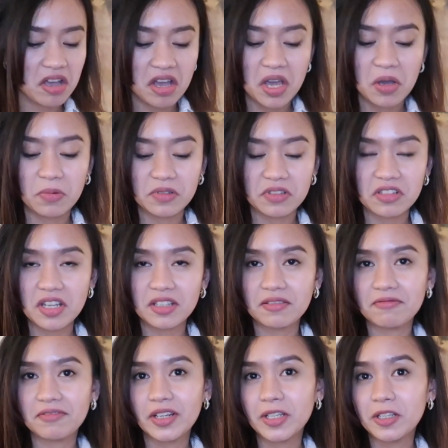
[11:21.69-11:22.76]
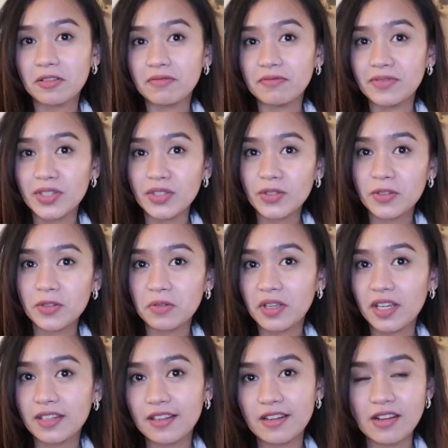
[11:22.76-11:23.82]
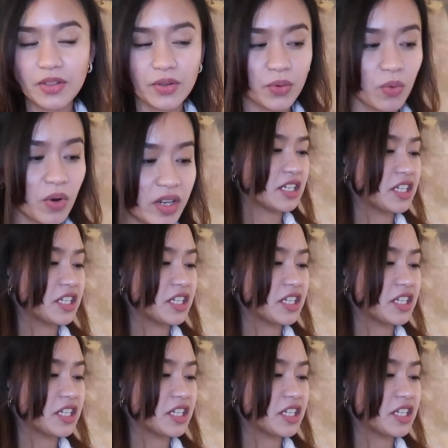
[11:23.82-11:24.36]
I was not very convinced to get another one.